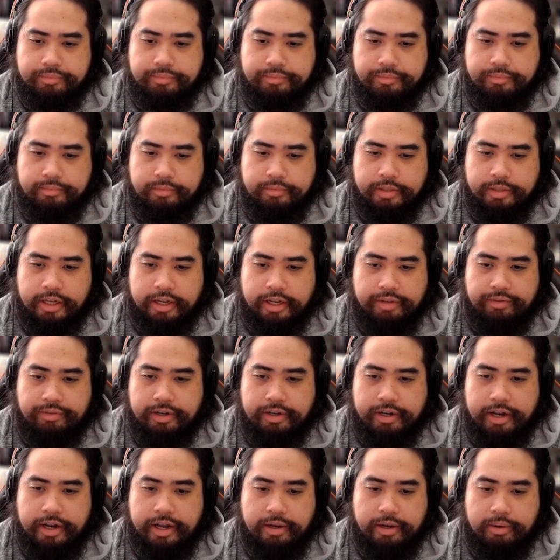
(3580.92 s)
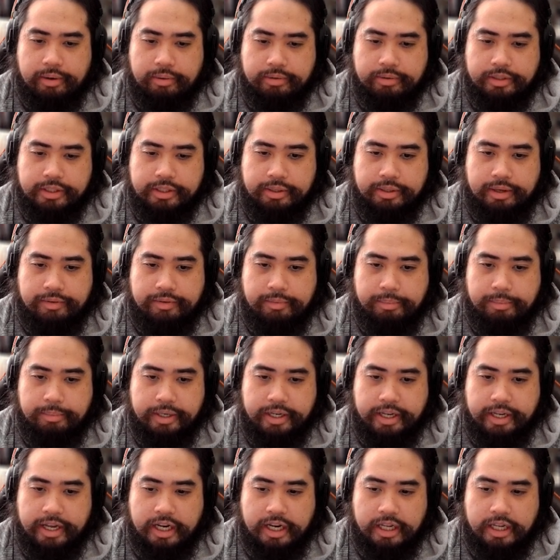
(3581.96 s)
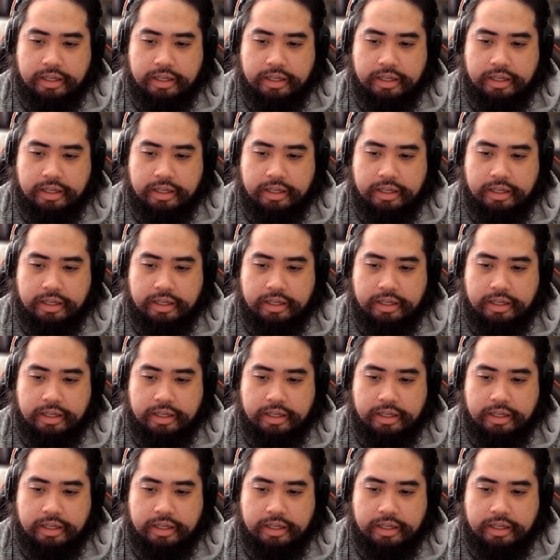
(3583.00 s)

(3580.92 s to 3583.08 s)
Yeah, even now, still haven't been getting it,